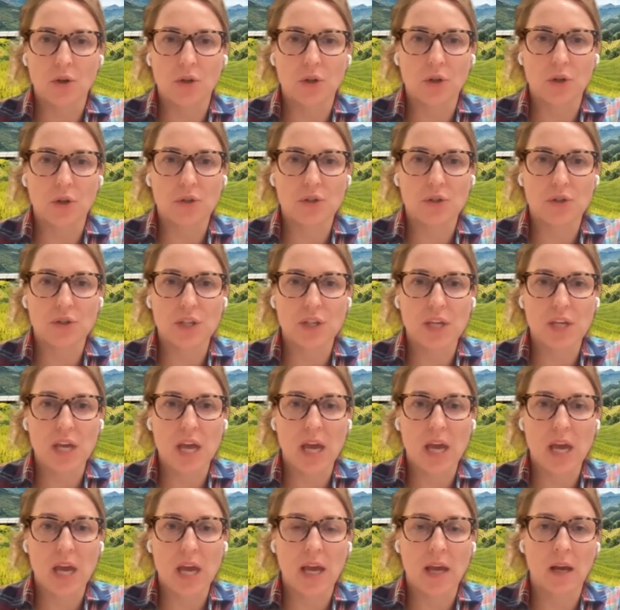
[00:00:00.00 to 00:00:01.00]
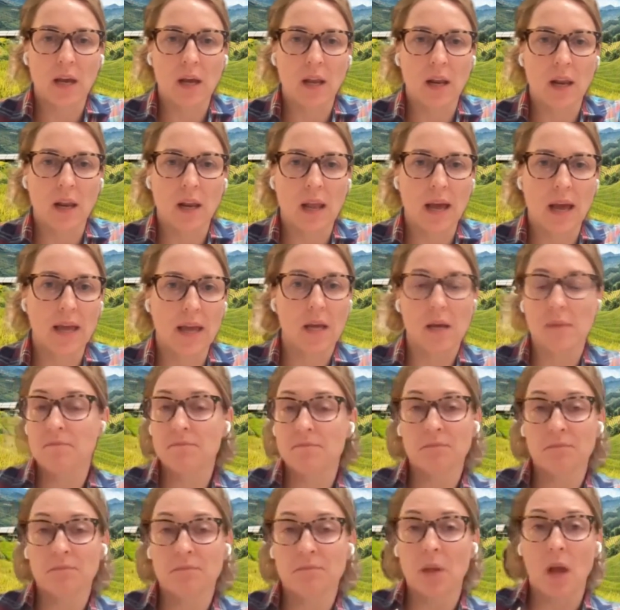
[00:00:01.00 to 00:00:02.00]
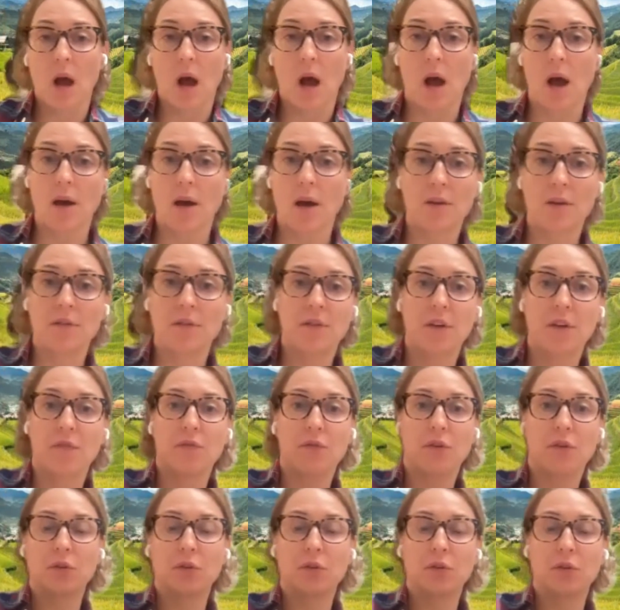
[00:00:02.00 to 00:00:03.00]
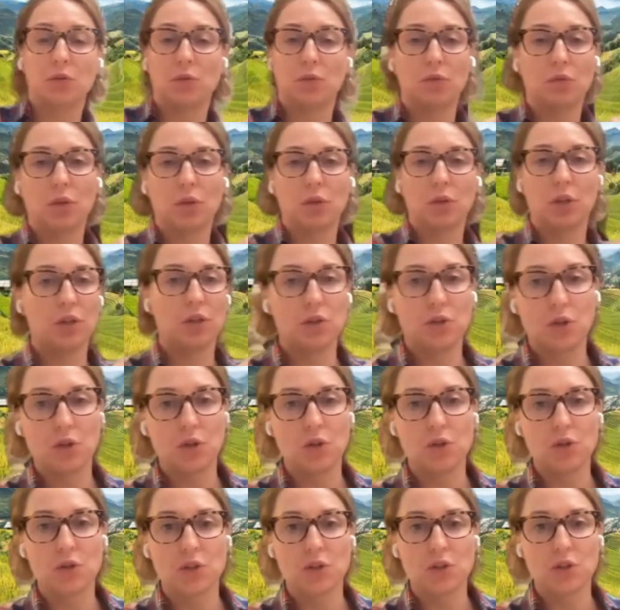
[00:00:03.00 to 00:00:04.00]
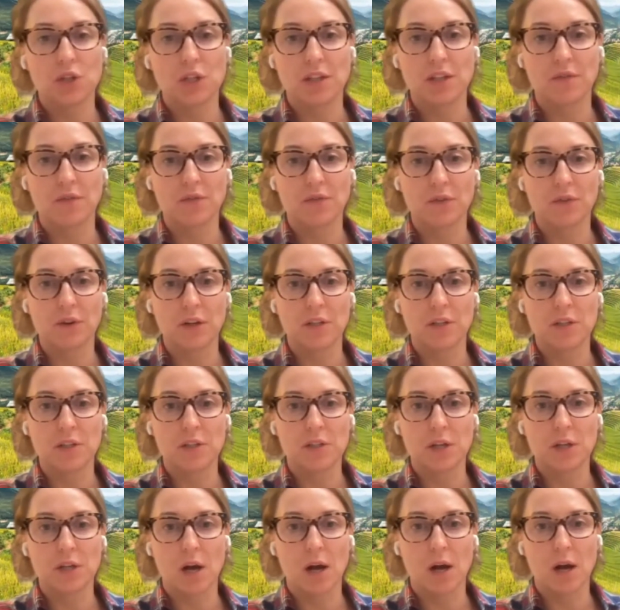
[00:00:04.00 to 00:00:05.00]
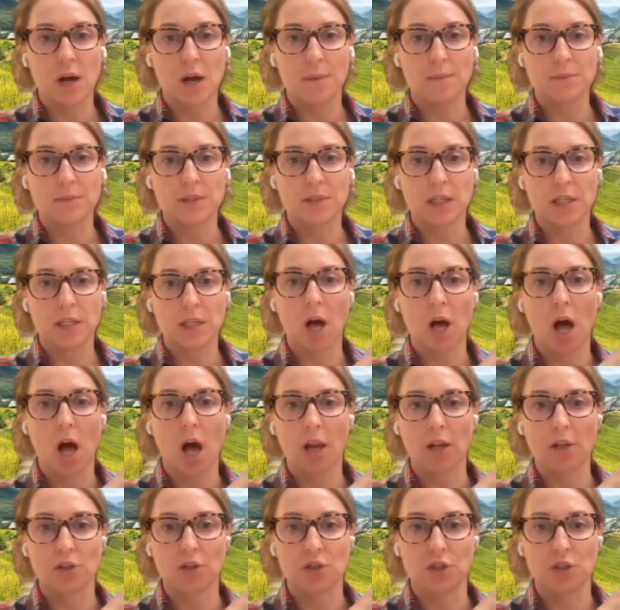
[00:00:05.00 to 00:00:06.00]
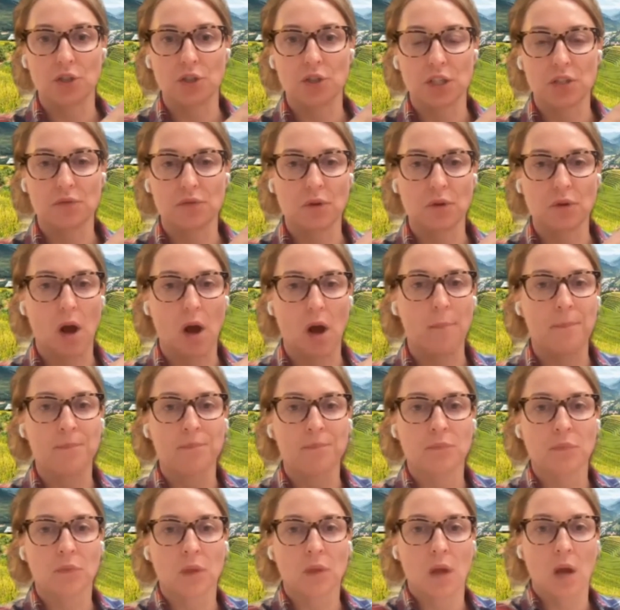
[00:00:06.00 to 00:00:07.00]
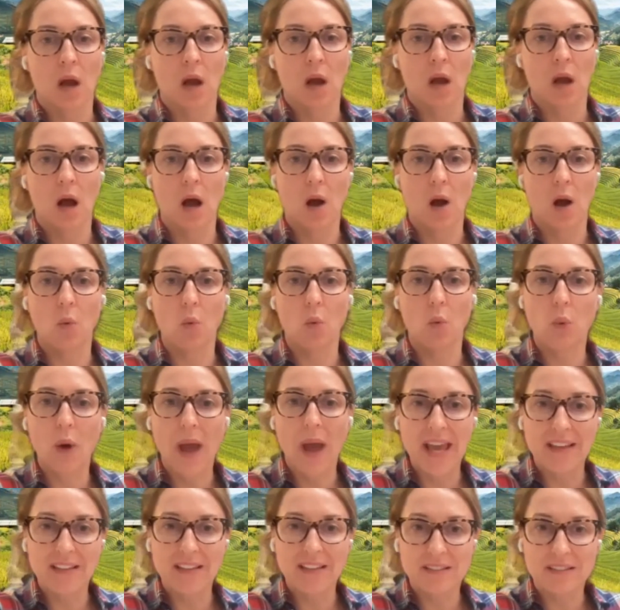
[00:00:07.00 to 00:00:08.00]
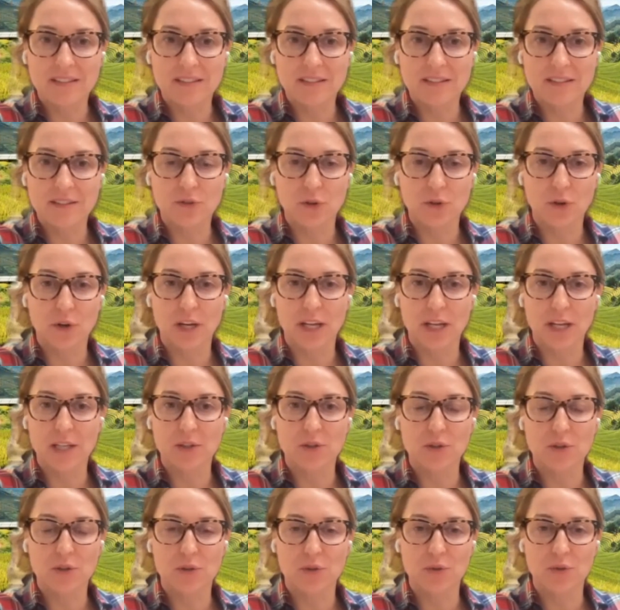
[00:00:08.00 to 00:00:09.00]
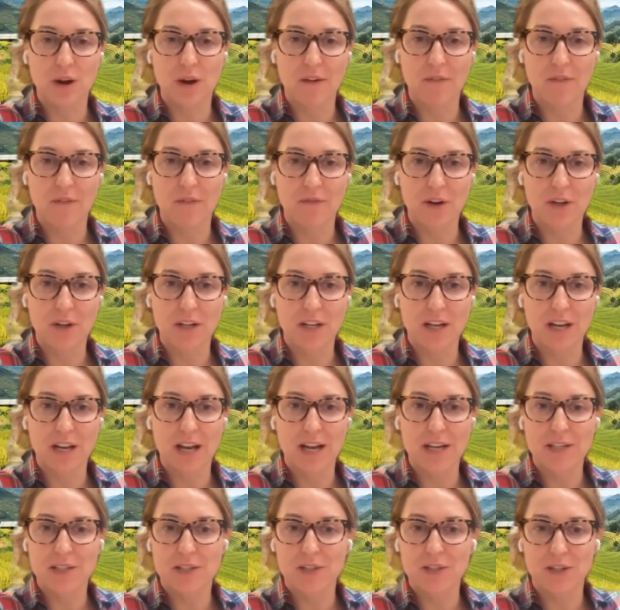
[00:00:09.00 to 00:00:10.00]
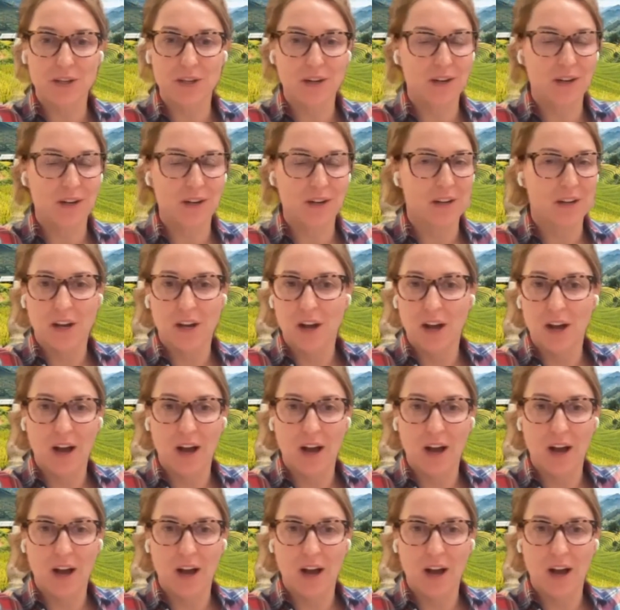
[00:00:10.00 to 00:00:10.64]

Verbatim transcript: So you're seeing like uh, different you you see different um, technologies from uh, waste turn into a fertilizer.